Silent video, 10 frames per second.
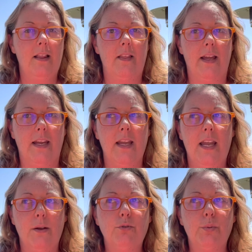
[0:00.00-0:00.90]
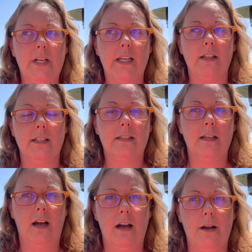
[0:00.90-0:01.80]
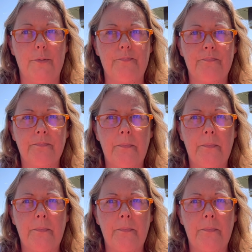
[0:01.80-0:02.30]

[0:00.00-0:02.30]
Like, it was ridiculous. Um,